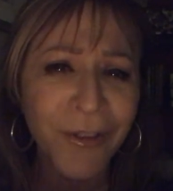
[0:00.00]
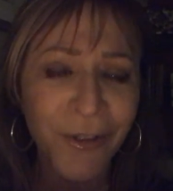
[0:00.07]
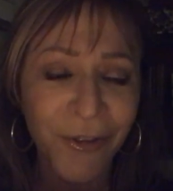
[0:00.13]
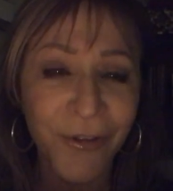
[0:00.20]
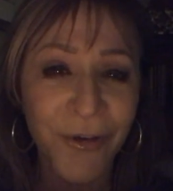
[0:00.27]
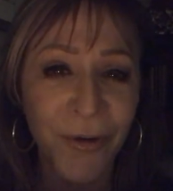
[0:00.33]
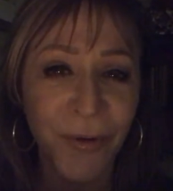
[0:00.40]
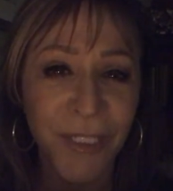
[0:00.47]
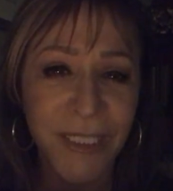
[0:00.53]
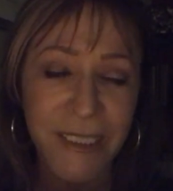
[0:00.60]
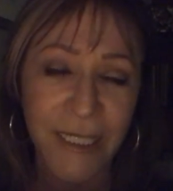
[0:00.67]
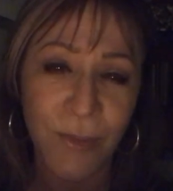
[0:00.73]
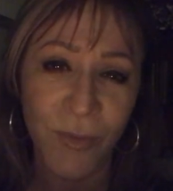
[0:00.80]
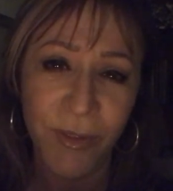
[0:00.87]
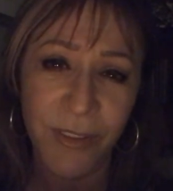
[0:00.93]
you're
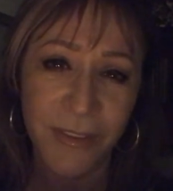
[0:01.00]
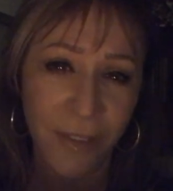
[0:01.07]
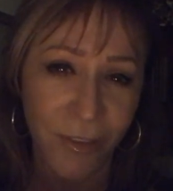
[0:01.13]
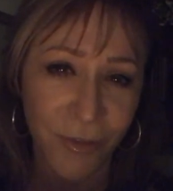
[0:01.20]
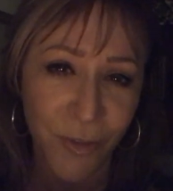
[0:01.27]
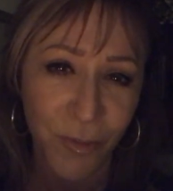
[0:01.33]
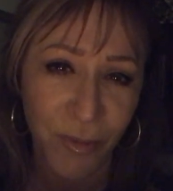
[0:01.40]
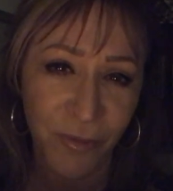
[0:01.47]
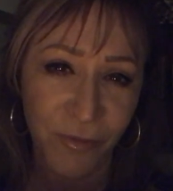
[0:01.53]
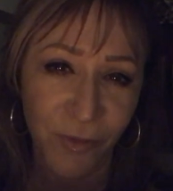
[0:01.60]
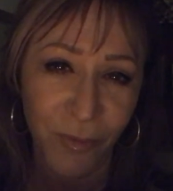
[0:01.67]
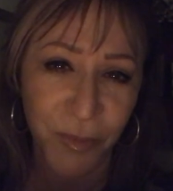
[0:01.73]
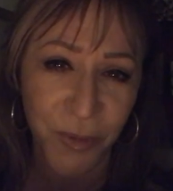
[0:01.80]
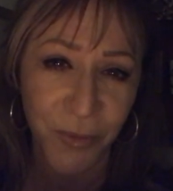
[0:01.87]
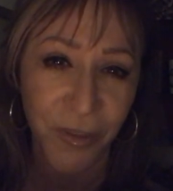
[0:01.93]
noticing with this October
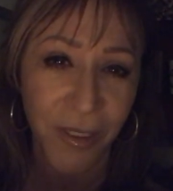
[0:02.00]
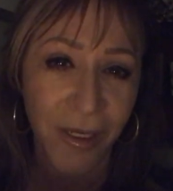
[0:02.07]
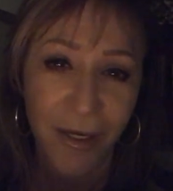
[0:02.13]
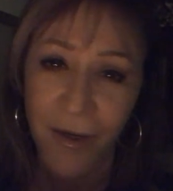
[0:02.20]
full moon.